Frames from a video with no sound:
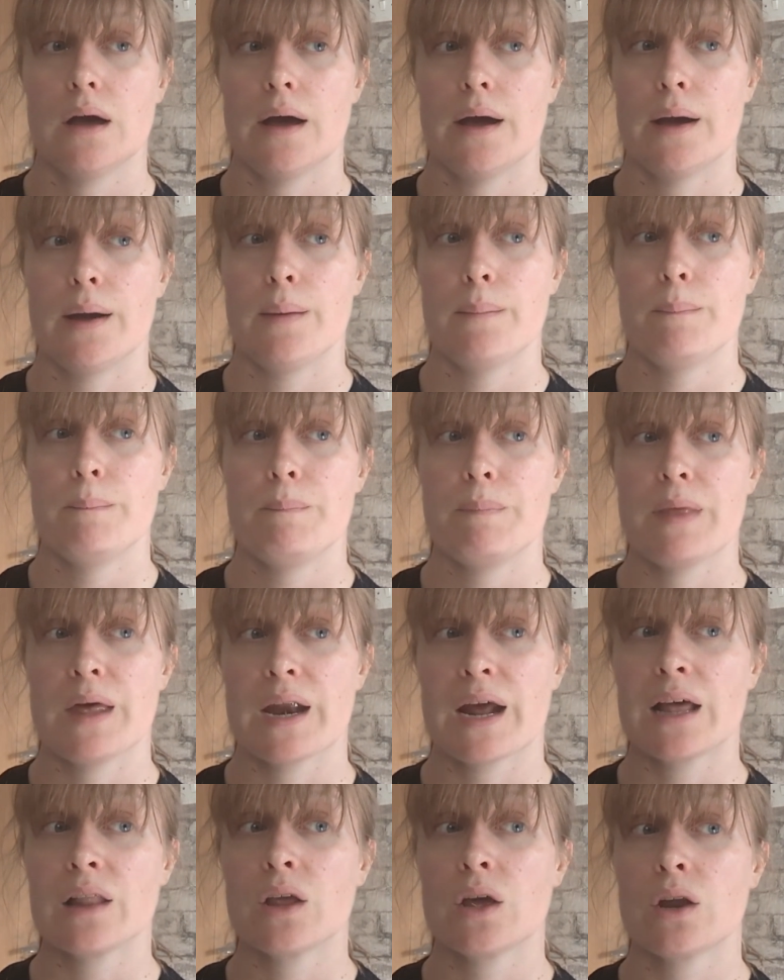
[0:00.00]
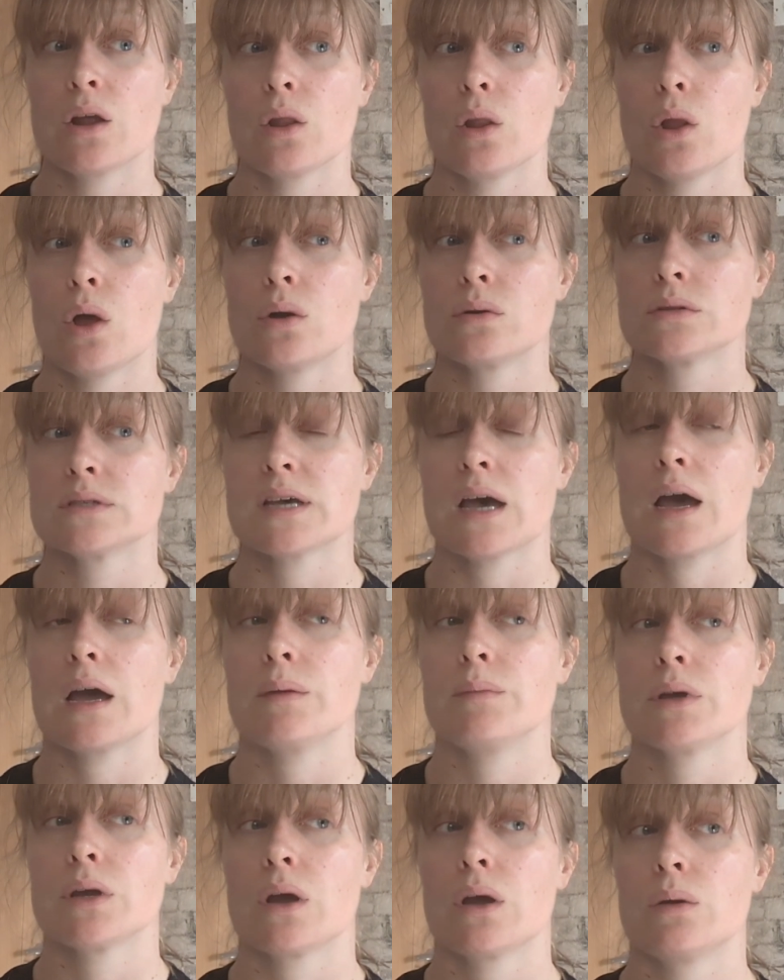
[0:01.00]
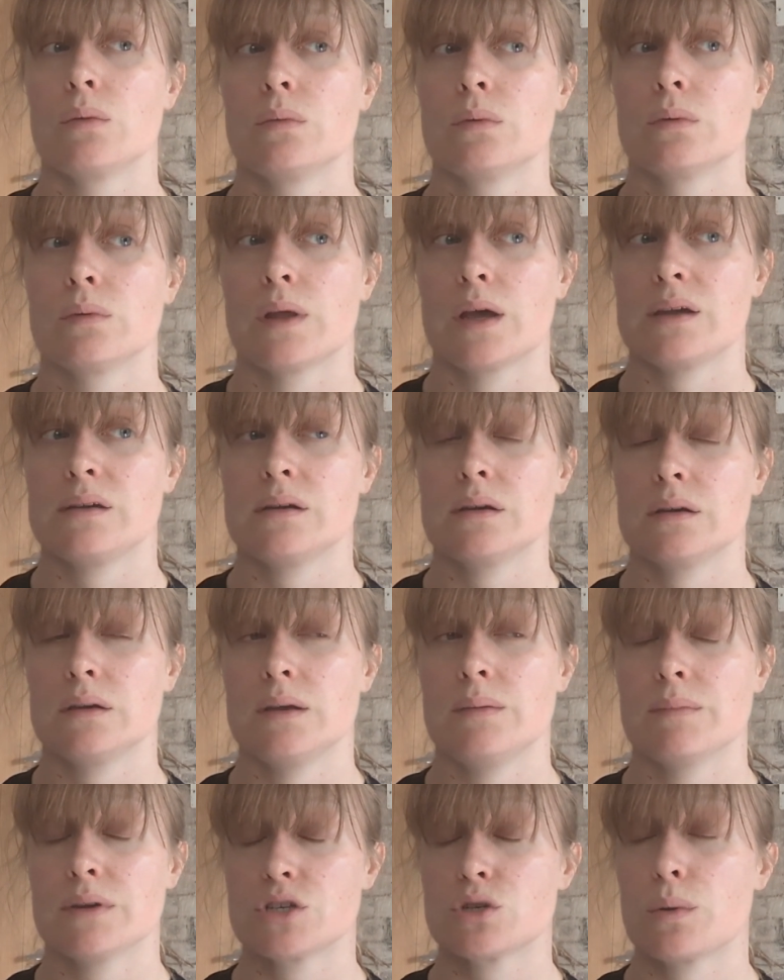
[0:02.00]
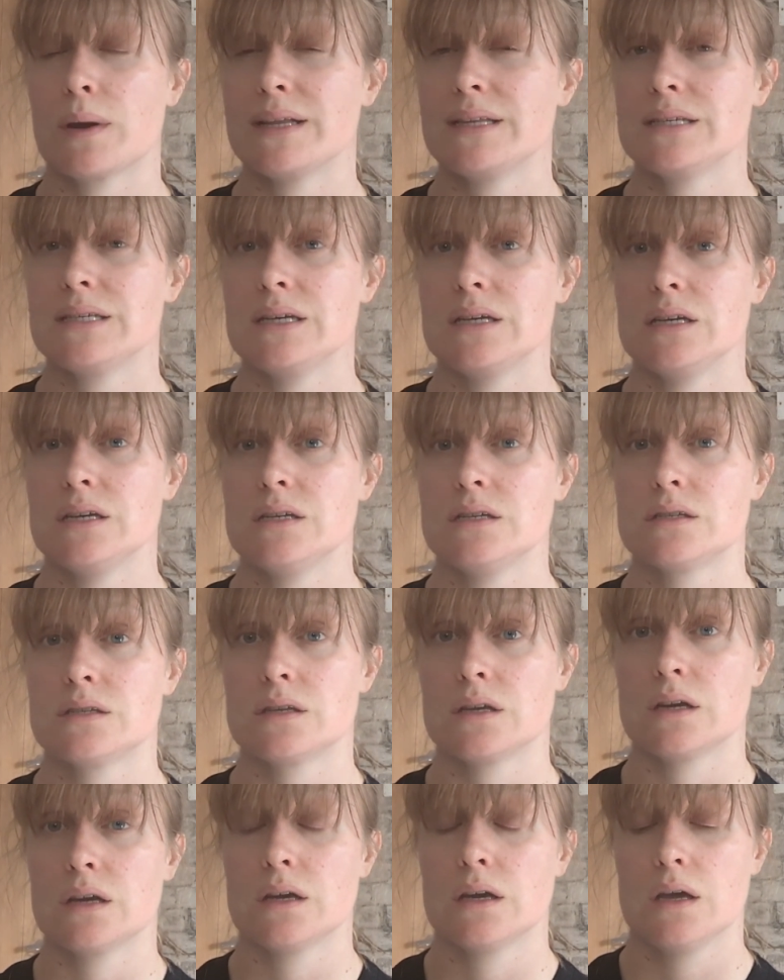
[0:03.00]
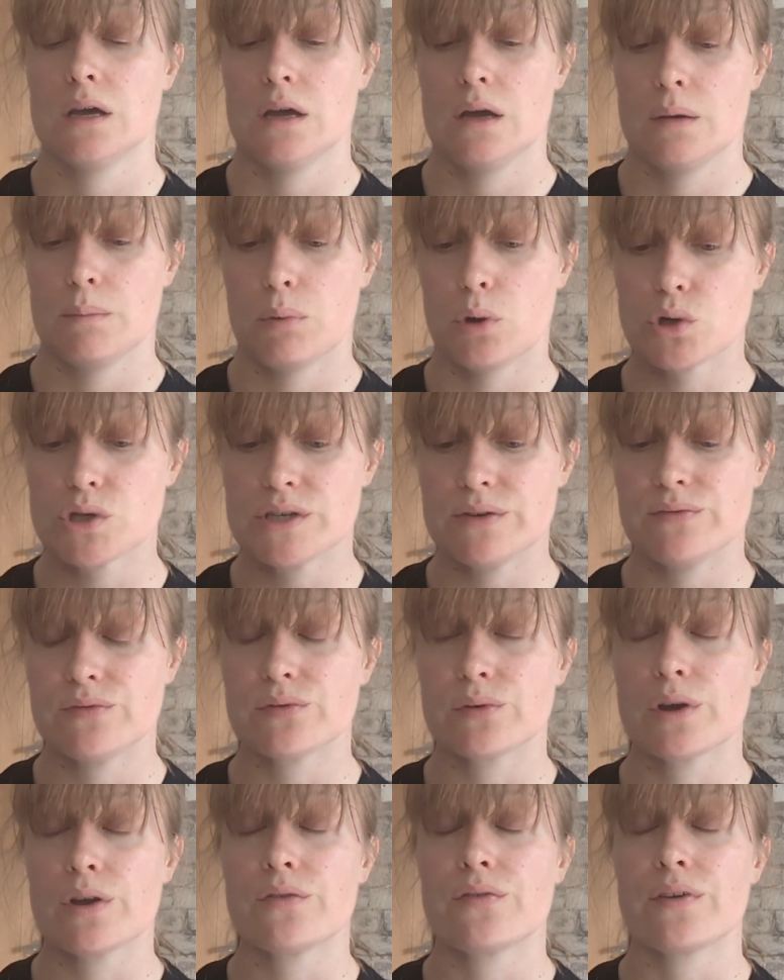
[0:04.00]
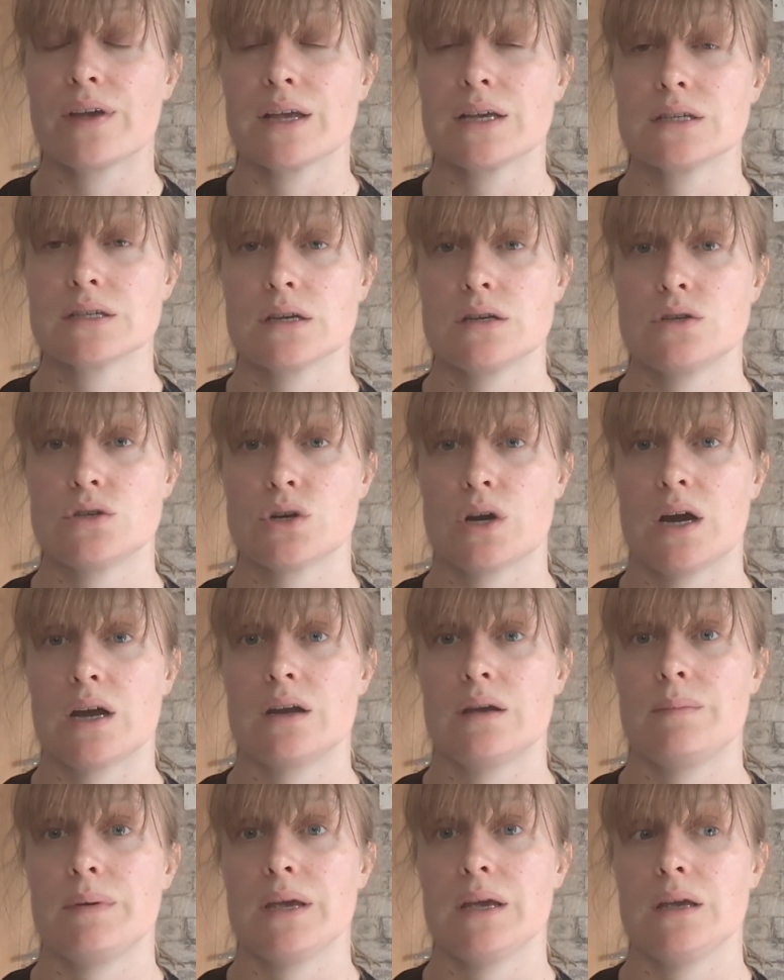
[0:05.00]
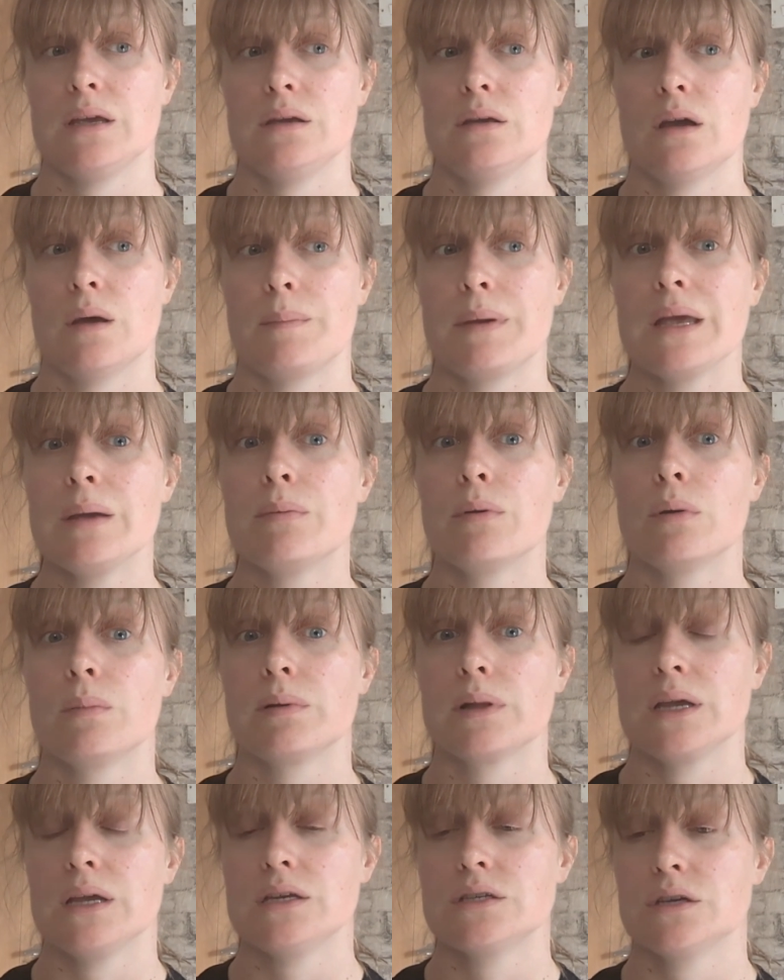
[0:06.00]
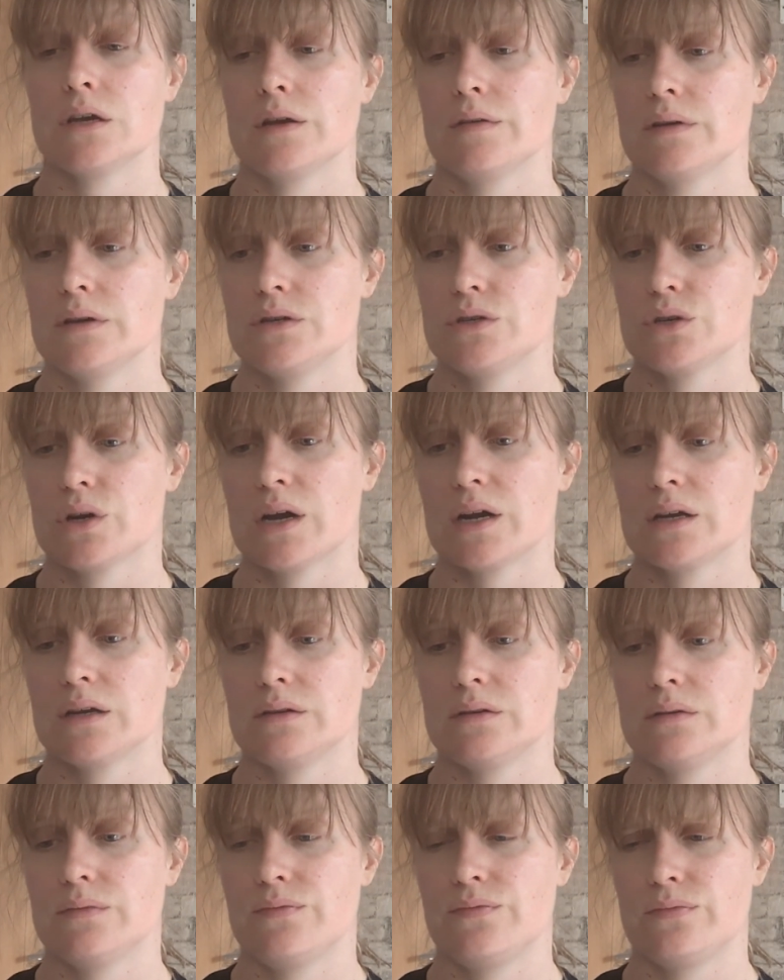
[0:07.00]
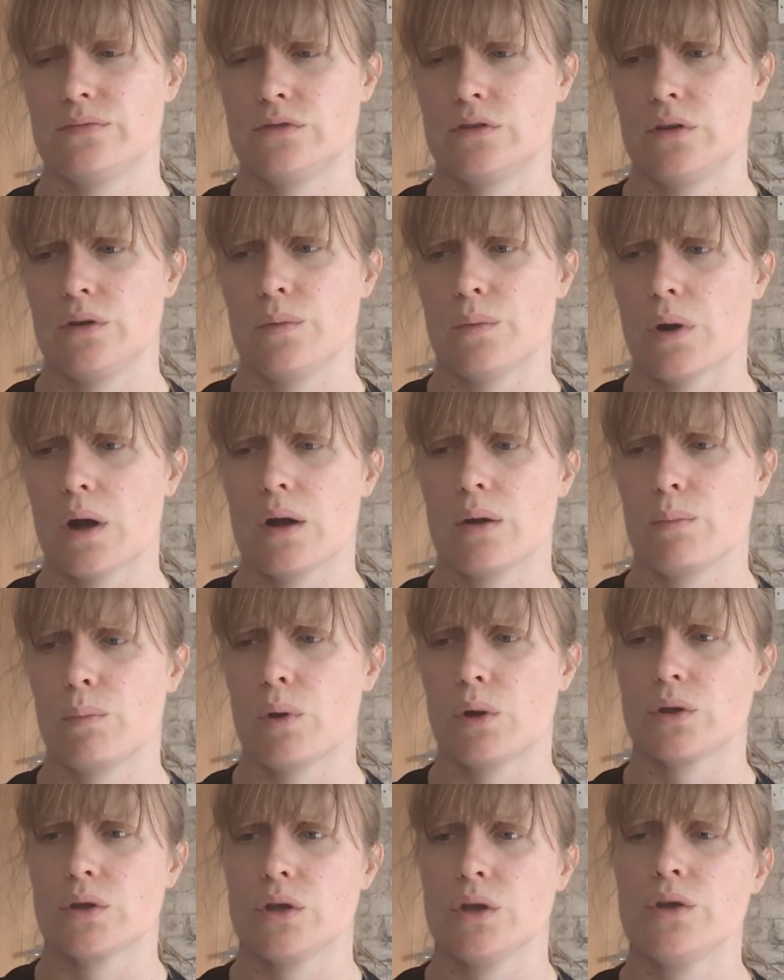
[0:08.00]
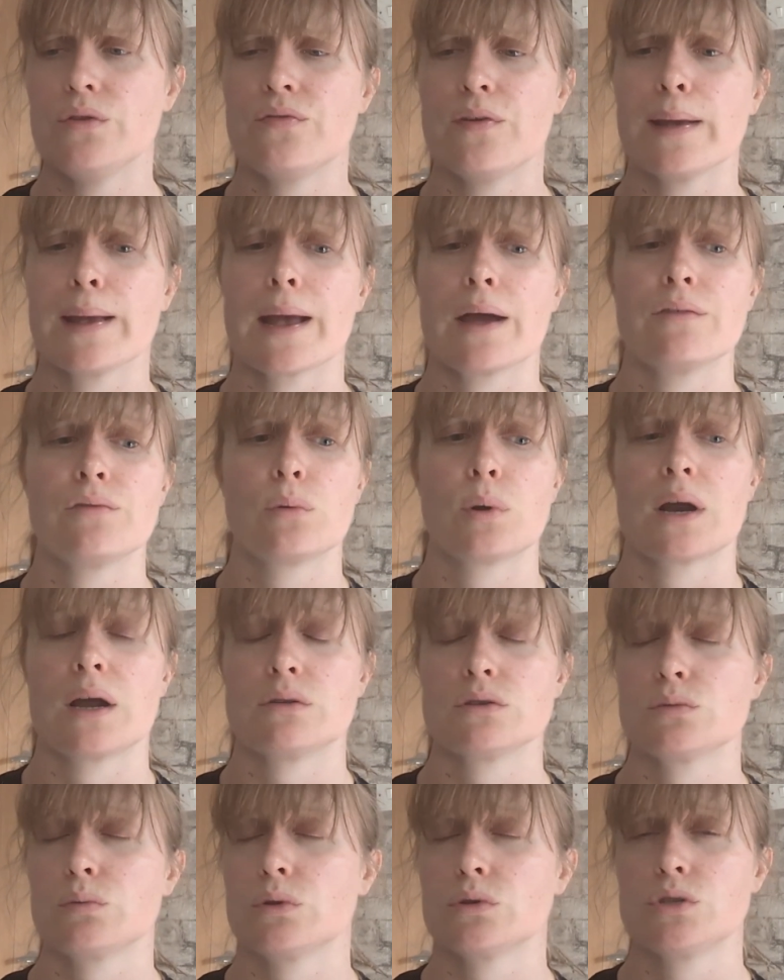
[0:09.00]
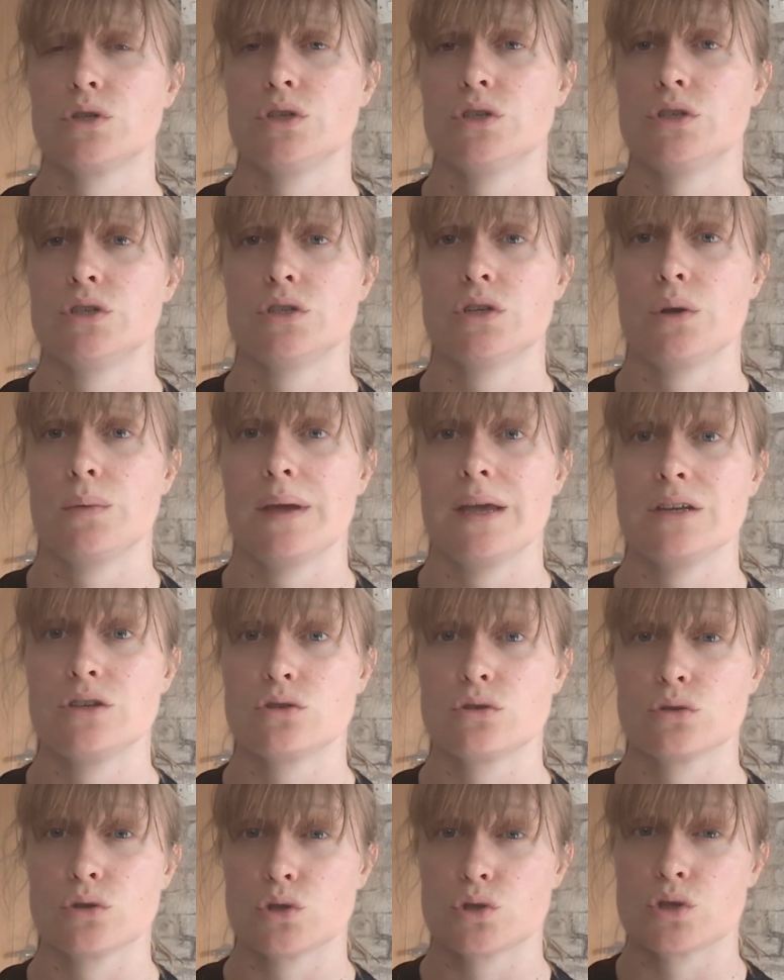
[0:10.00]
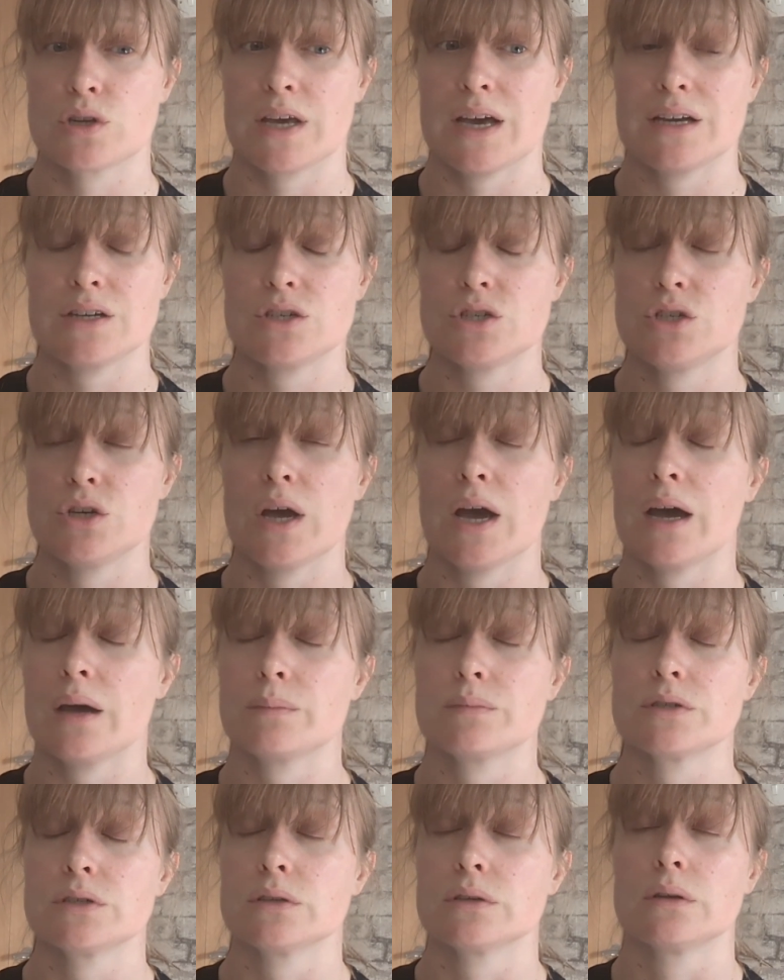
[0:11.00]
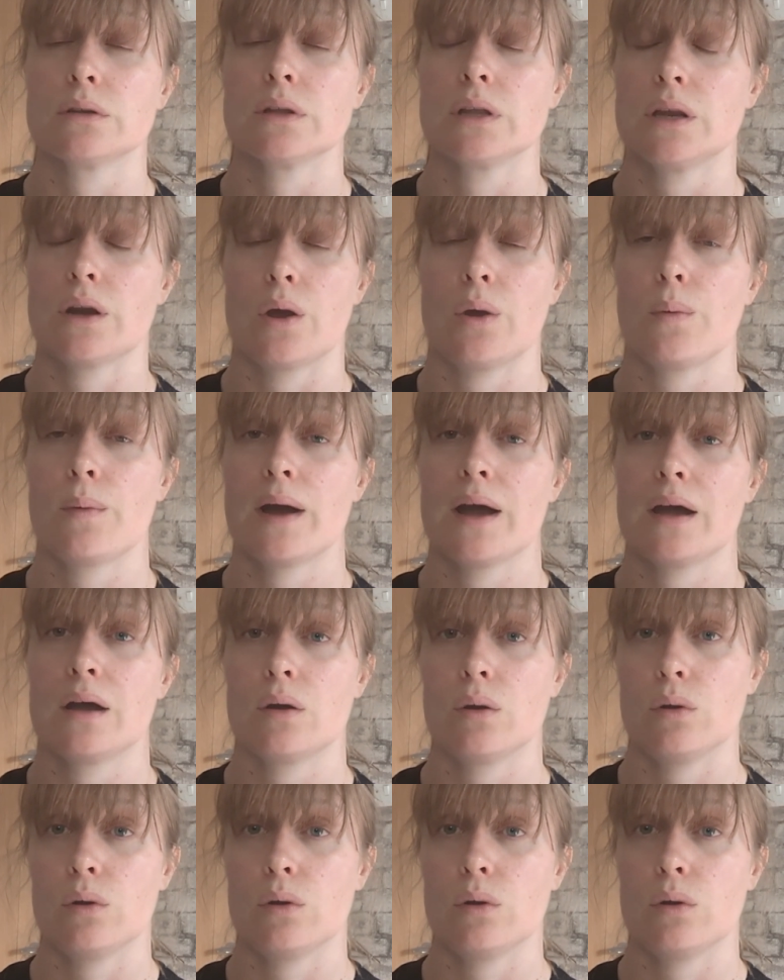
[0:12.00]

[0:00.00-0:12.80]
And I learned a long time ago, like in my 20s, that pushing through things and trying to be a people pleaser and trying to do what you think everyone else wants you to do, it just gets you absolutely nowhere.